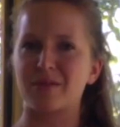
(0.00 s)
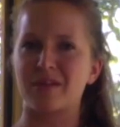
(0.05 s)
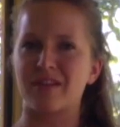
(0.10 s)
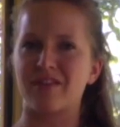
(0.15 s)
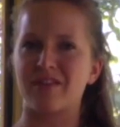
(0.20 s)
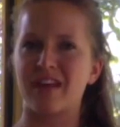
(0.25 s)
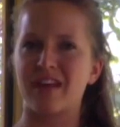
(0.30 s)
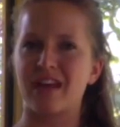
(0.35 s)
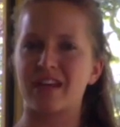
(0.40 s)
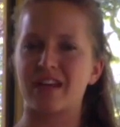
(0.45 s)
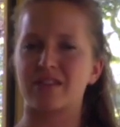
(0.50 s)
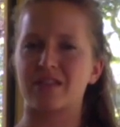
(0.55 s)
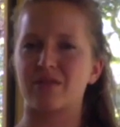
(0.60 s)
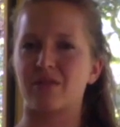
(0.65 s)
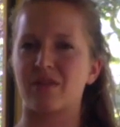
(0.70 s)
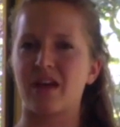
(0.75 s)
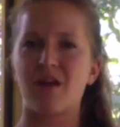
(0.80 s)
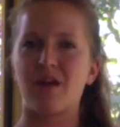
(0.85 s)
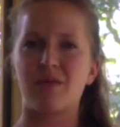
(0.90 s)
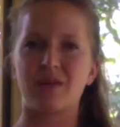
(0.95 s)
be fixed. Well,
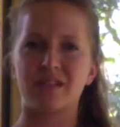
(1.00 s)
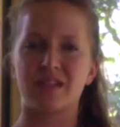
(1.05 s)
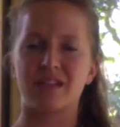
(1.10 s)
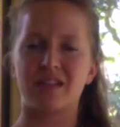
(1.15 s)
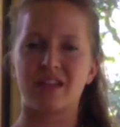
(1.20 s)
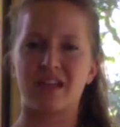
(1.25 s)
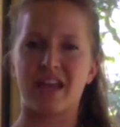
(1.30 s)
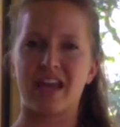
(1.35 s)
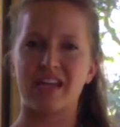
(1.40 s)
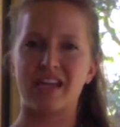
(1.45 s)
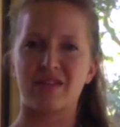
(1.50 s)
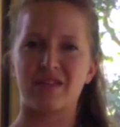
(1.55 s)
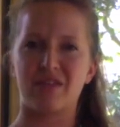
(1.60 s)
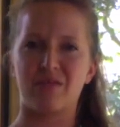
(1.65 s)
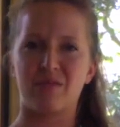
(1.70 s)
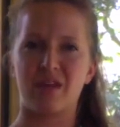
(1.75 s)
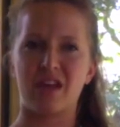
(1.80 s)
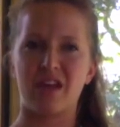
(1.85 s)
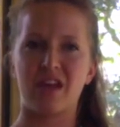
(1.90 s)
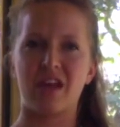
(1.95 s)
that wasn't the case with
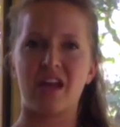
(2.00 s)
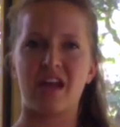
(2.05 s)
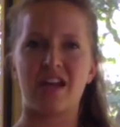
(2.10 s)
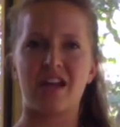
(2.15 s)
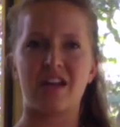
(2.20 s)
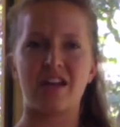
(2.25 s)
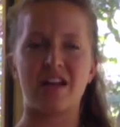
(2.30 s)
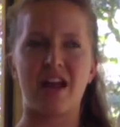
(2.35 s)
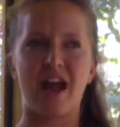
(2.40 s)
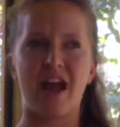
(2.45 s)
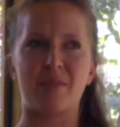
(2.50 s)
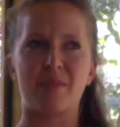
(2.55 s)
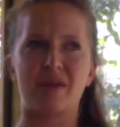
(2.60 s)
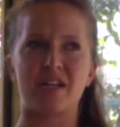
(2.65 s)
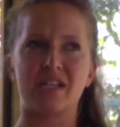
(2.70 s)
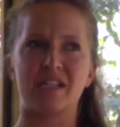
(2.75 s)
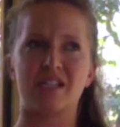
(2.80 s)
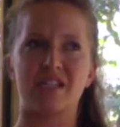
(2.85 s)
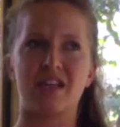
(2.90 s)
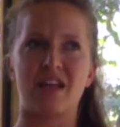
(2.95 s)
me, and I'm
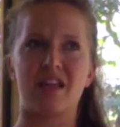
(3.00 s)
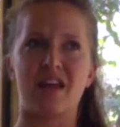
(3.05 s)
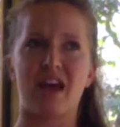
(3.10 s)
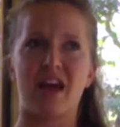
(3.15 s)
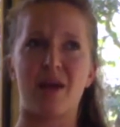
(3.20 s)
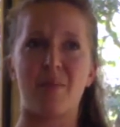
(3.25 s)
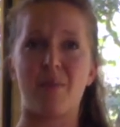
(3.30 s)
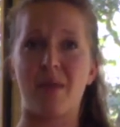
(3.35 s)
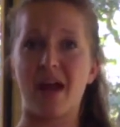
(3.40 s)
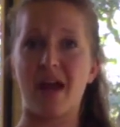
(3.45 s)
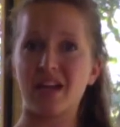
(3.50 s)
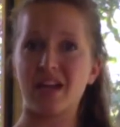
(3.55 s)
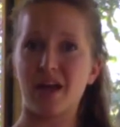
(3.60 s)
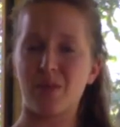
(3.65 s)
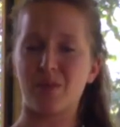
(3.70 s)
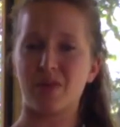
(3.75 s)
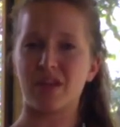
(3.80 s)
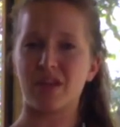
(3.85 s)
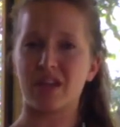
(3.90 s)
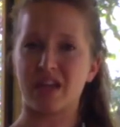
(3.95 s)
going to say that might not
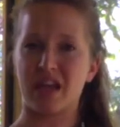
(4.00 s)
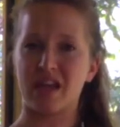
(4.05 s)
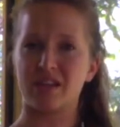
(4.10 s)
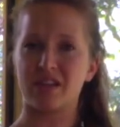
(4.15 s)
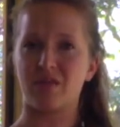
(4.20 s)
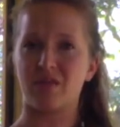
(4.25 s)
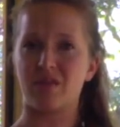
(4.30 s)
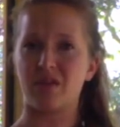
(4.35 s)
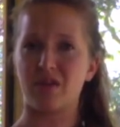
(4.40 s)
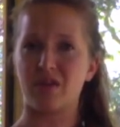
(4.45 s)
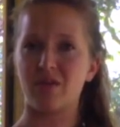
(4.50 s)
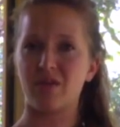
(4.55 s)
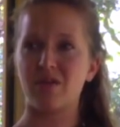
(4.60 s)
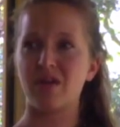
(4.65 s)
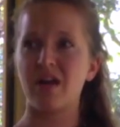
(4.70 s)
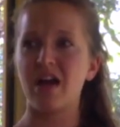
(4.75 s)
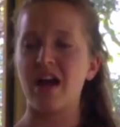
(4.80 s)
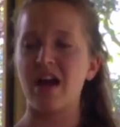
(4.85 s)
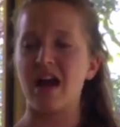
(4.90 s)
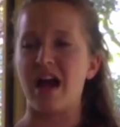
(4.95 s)
be the case with you.
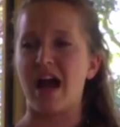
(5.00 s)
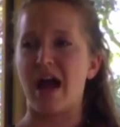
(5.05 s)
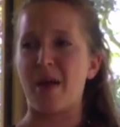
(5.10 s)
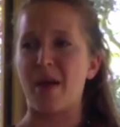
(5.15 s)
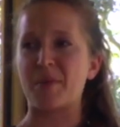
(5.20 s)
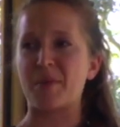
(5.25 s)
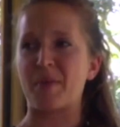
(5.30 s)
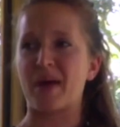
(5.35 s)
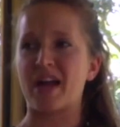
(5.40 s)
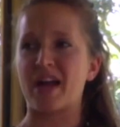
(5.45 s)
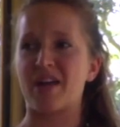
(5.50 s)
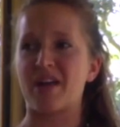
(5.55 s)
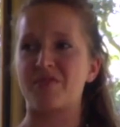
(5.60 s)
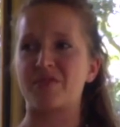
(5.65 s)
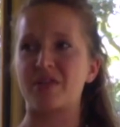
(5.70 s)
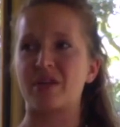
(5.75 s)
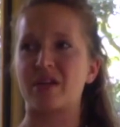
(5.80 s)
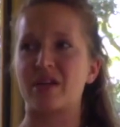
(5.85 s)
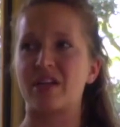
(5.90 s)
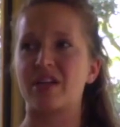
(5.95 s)
You might have
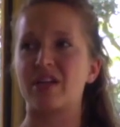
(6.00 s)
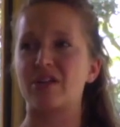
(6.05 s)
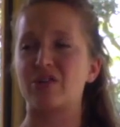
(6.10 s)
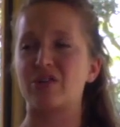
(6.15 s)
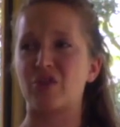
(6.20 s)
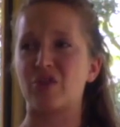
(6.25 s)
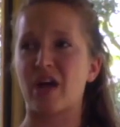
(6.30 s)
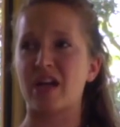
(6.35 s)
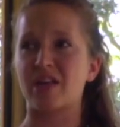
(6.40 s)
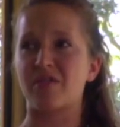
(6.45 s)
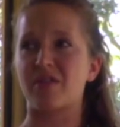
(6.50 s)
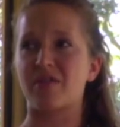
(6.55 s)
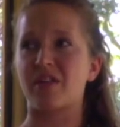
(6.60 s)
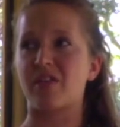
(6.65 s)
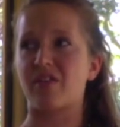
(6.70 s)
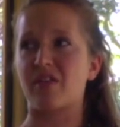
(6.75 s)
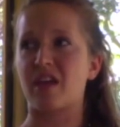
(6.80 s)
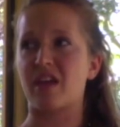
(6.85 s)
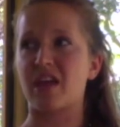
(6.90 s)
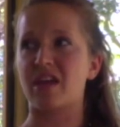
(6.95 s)
to try
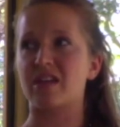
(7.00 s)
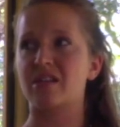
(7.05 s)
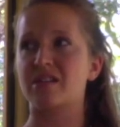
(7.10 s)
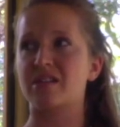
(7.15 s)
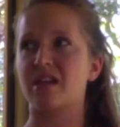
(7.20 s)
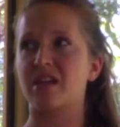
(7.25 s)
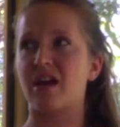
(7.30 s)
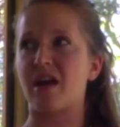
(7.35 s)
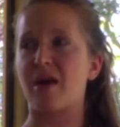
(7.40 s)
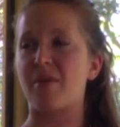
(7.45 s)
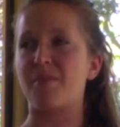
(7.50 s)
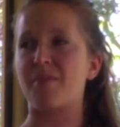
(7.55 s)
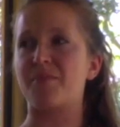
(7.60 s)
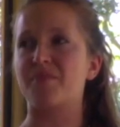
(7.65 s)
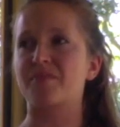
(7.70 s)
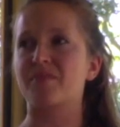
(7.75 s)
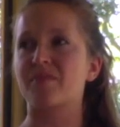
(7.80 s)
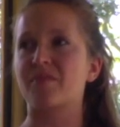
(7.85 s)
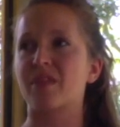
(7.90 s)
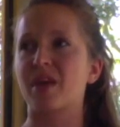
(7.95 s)
different things,
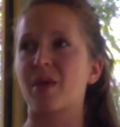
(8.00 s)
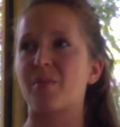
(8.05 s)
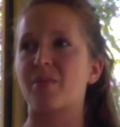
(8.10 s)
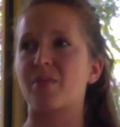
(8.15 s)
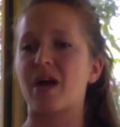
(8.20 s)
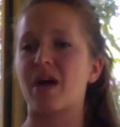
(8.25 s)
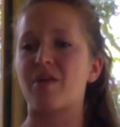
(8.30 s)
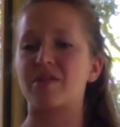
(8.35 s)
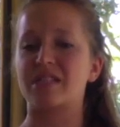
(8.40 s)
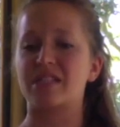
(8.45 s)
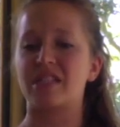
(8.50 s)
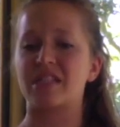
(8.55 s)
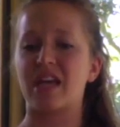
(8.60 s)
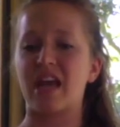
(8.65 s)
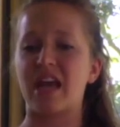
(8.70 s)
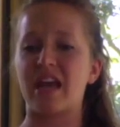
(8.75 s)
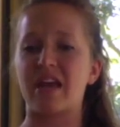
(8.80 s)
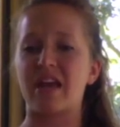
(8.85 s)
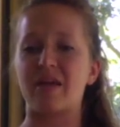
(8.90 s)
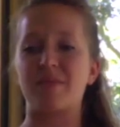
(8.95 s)
but I would
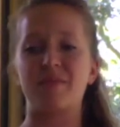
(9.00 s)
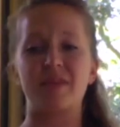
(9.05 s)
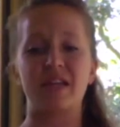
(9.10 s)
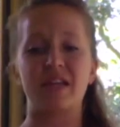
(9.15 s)
say